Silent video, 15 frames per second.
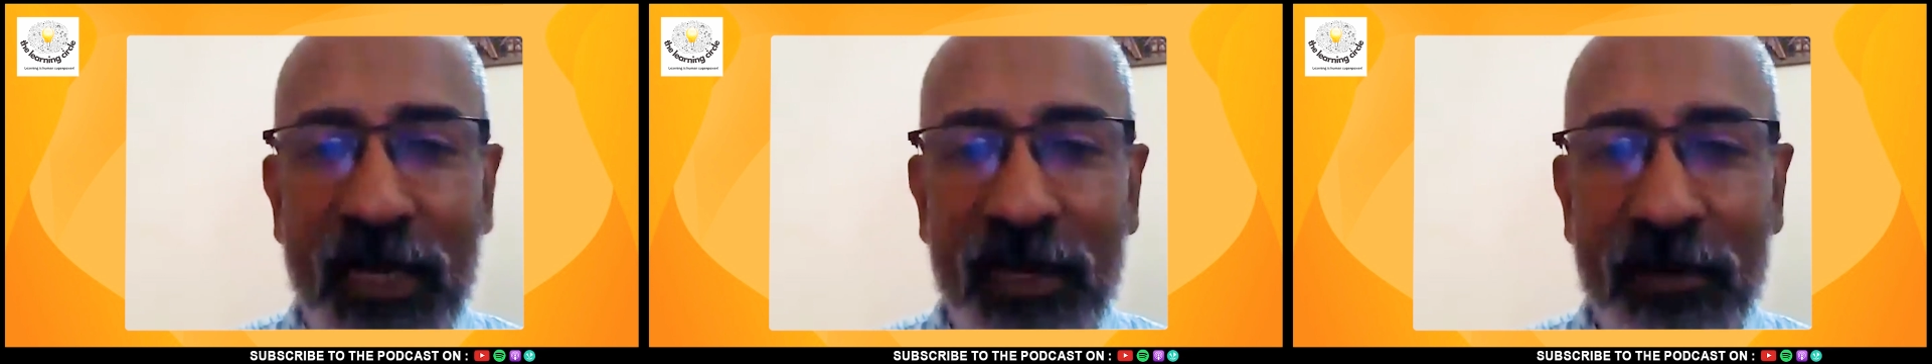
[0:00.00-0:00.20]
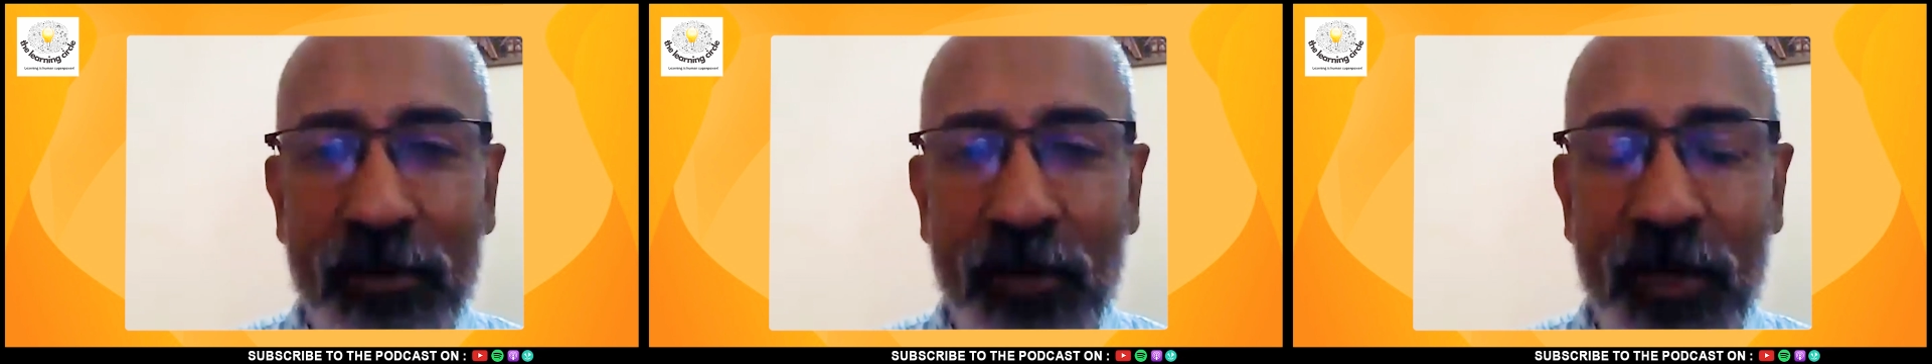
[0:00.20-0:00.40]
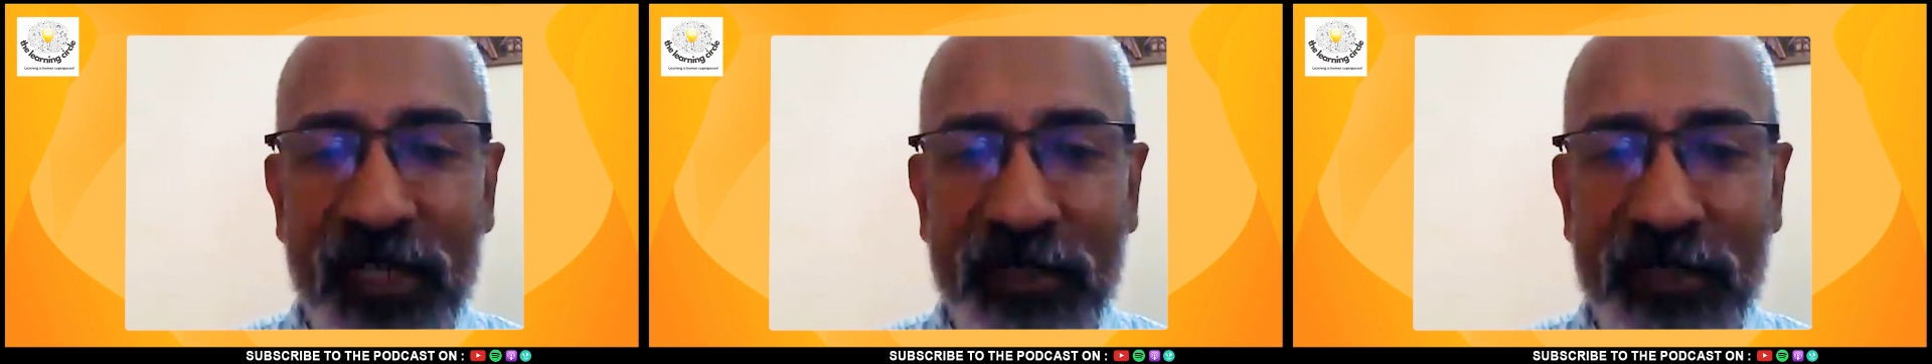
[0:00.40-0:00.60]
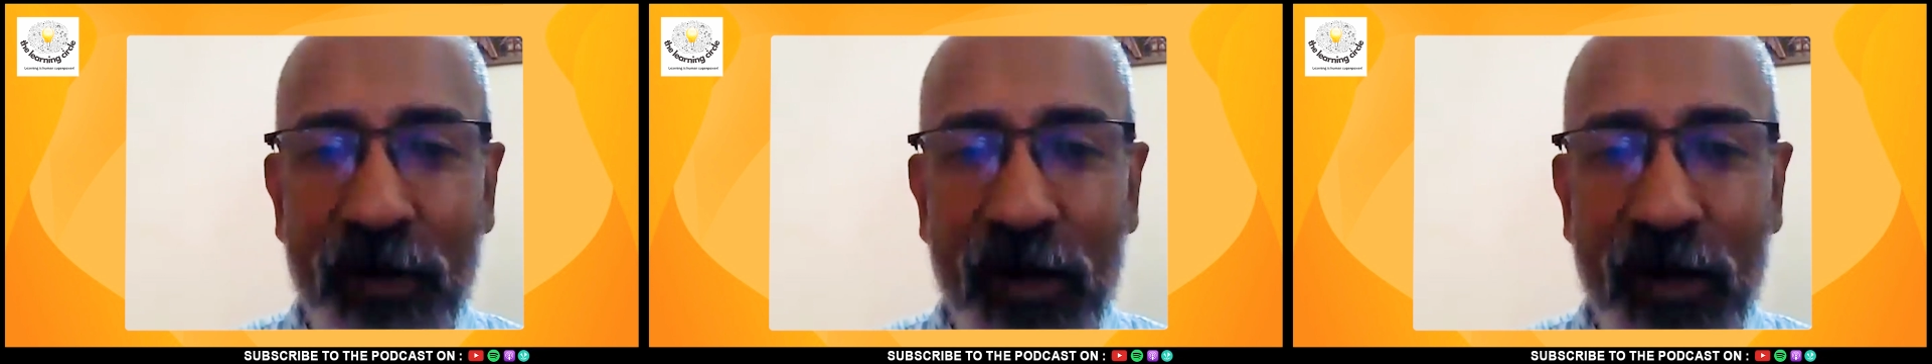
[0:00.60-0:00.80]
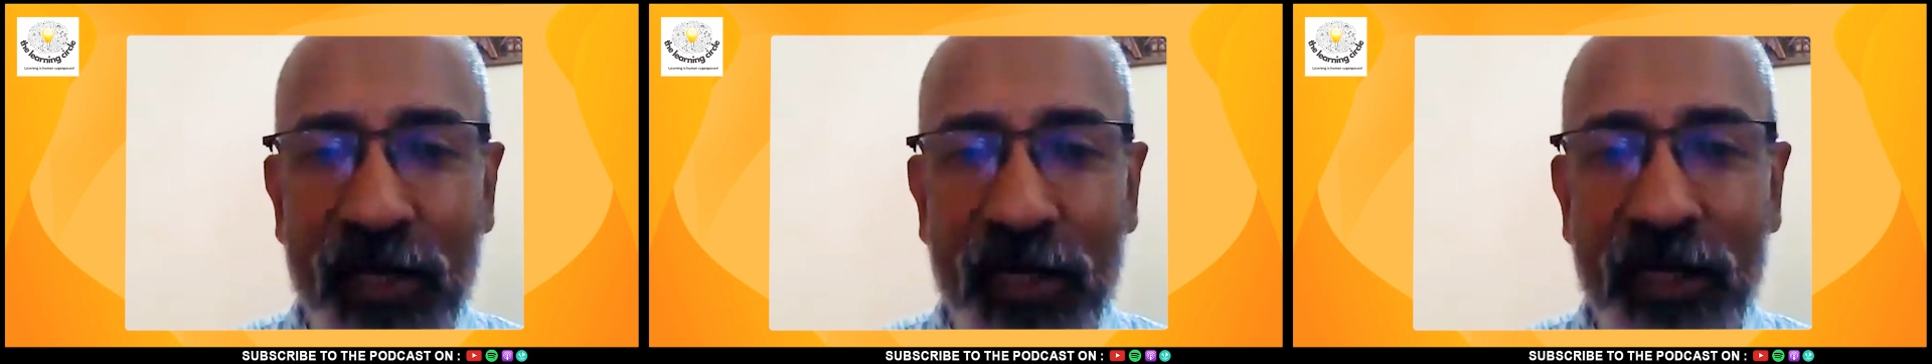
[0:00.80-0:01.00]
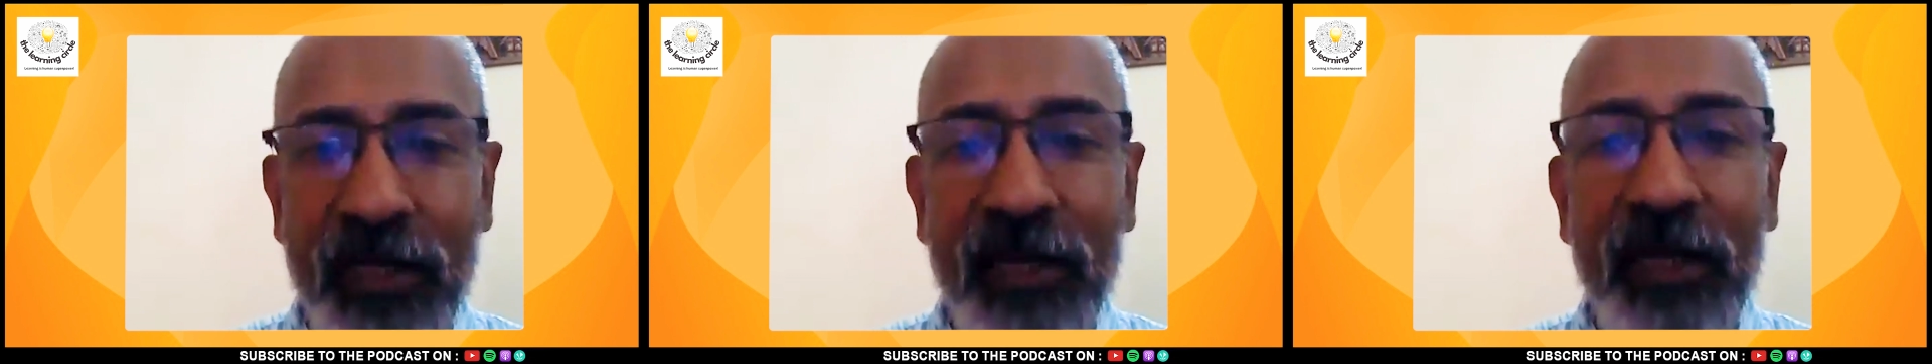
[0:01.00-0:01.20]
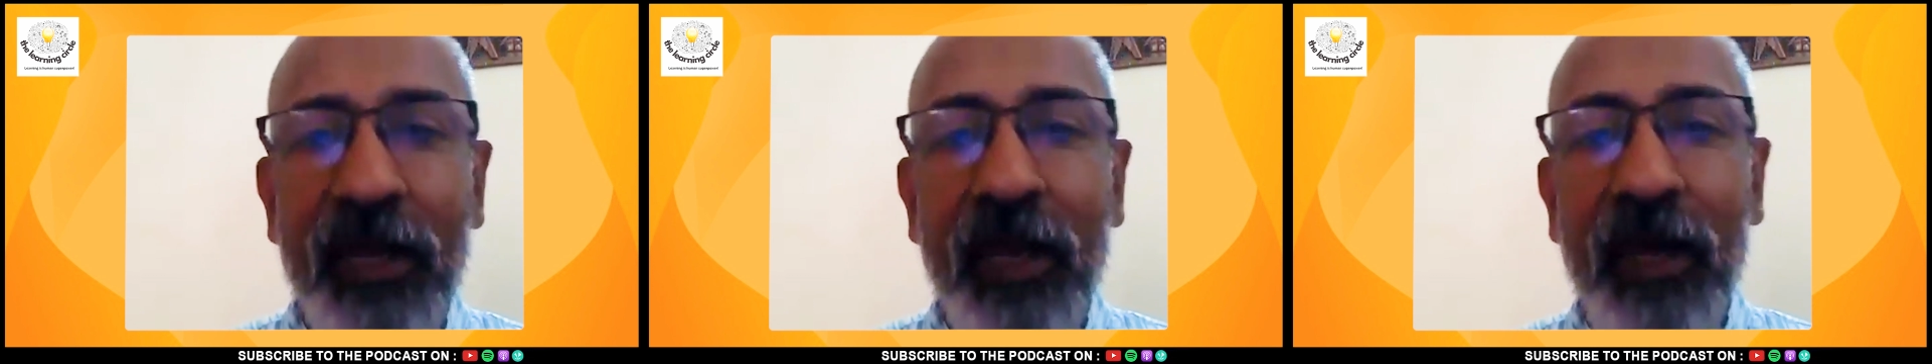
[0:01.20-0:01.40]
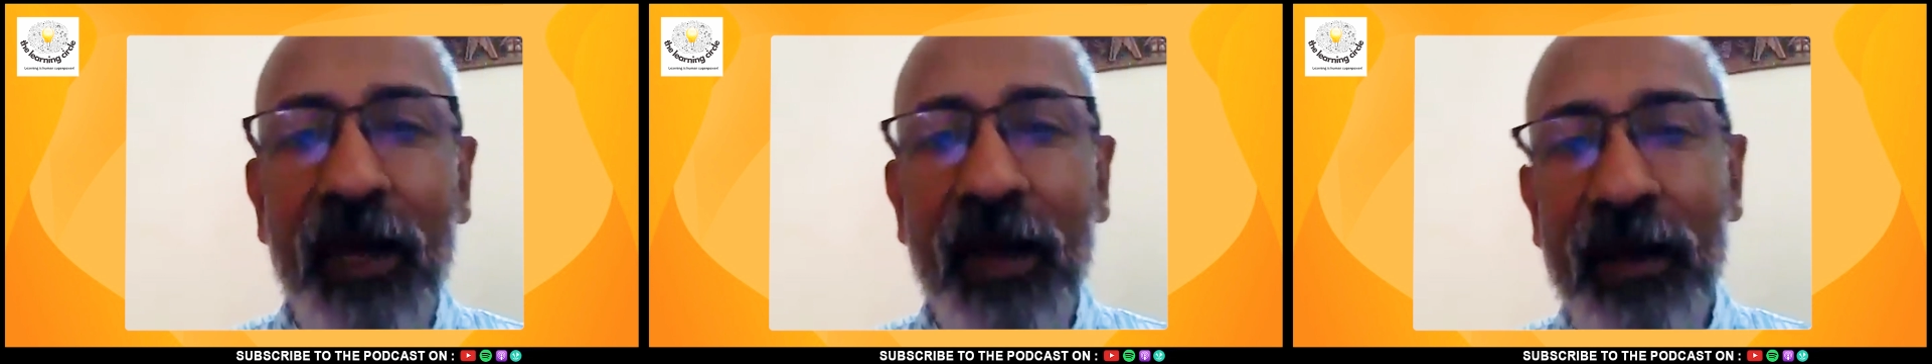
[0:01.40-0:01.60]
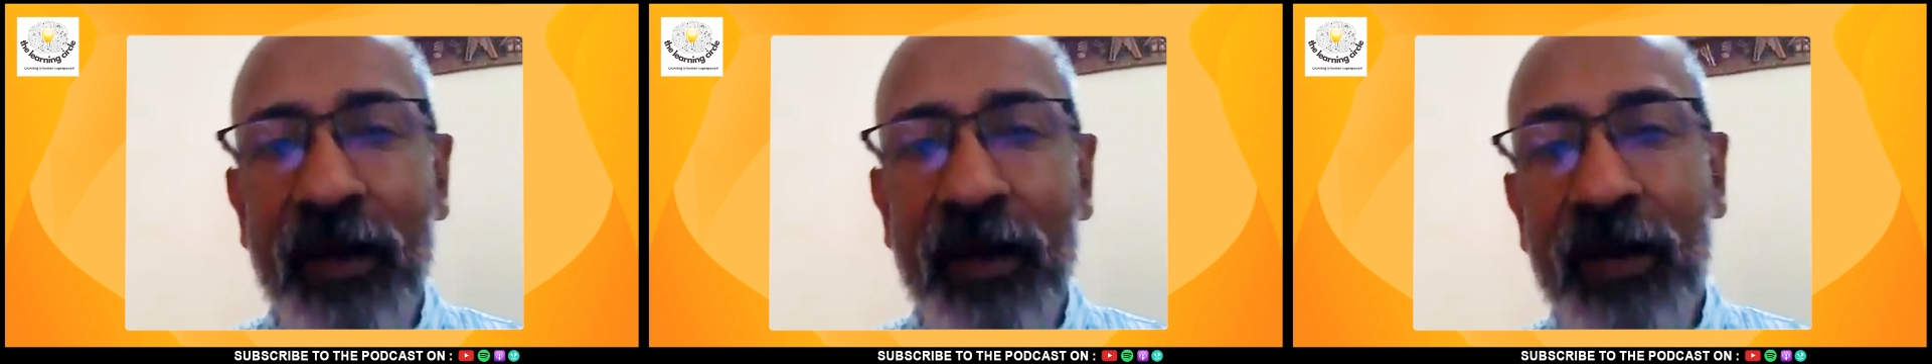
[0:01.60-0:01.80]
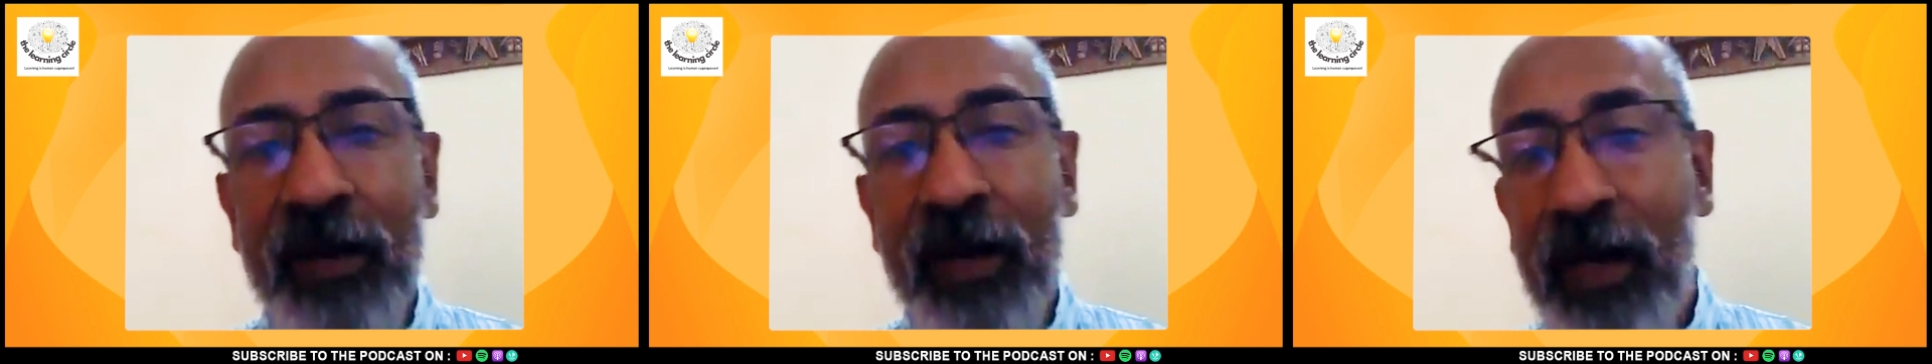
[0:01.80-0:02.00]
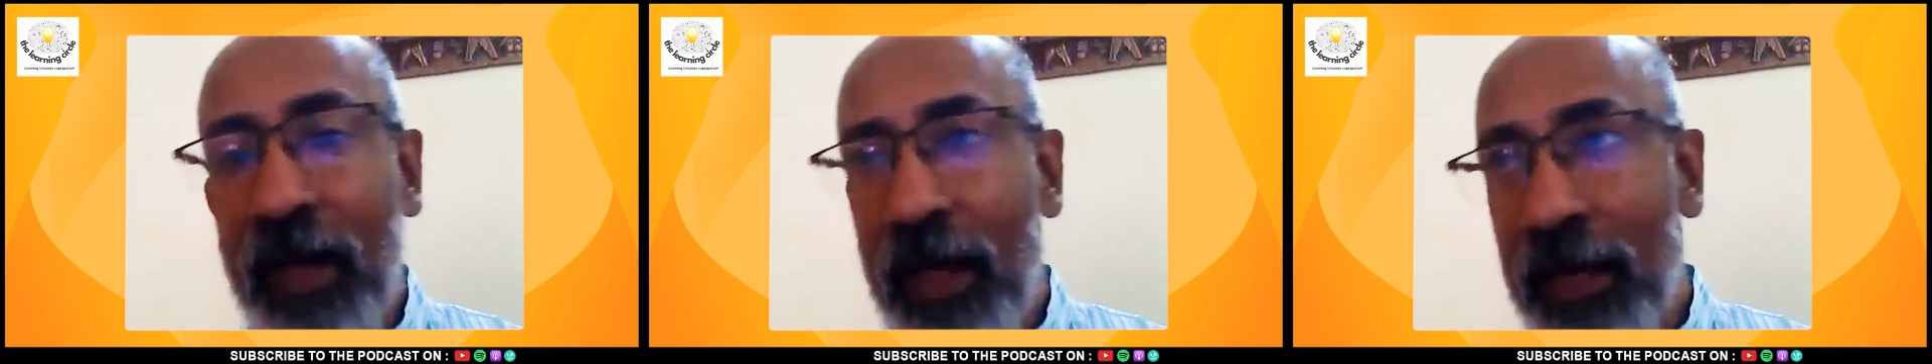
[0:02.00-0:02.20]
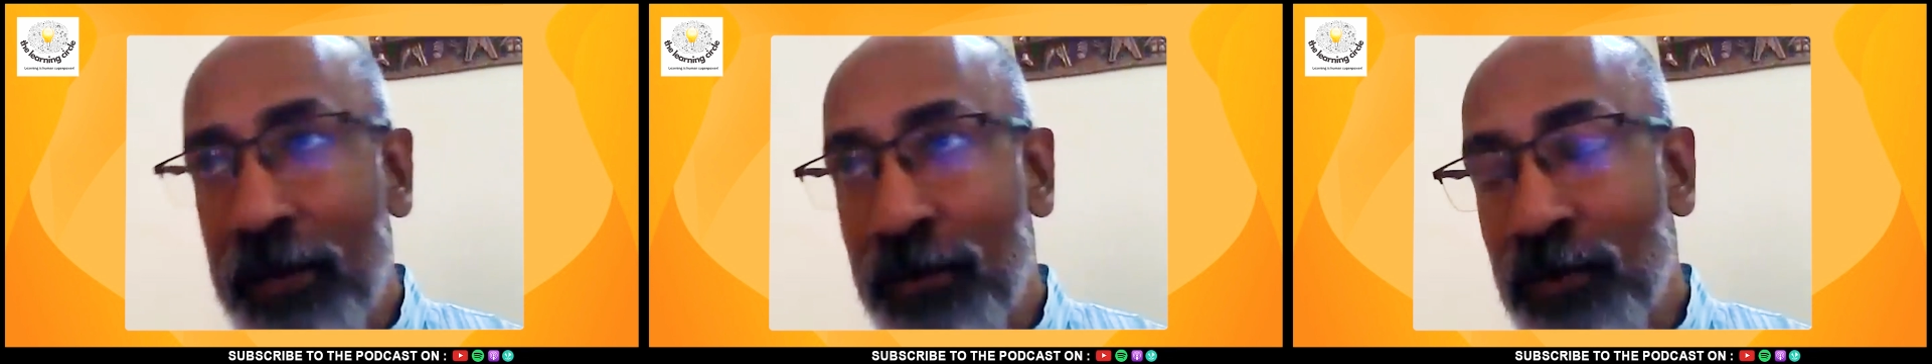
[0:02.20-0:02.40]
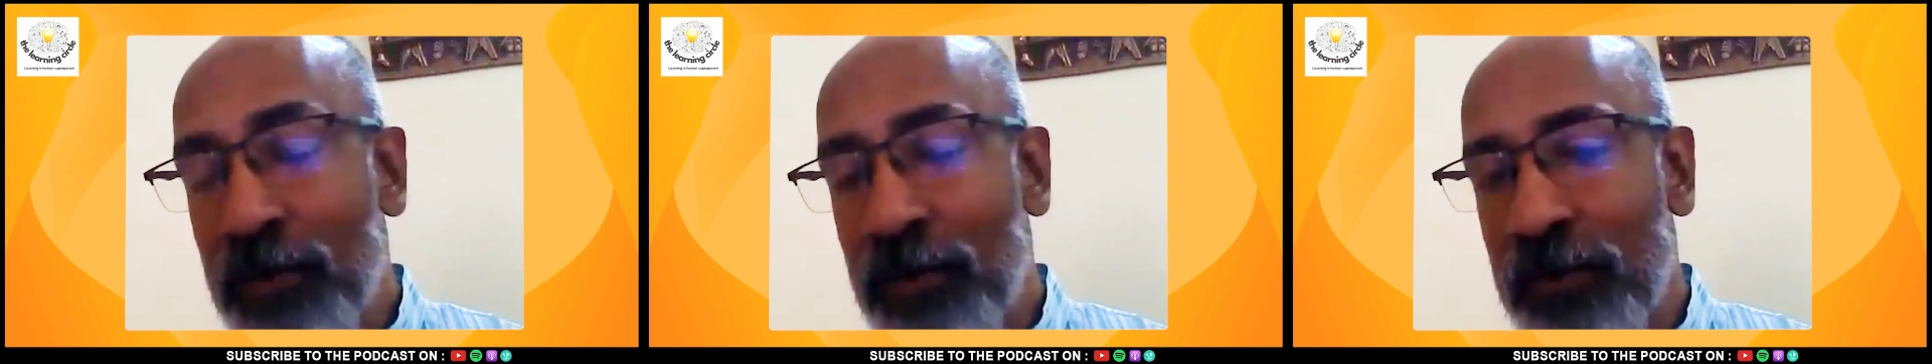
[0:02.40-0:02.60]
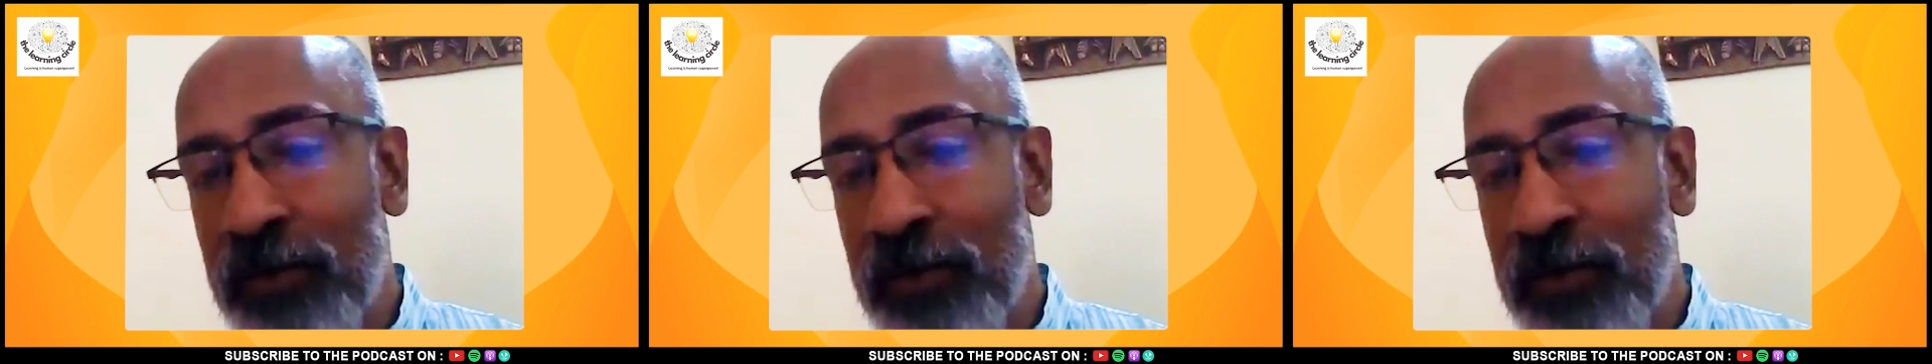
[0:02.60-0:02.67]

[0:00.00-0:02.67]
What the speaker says: you see each of the children who are responding,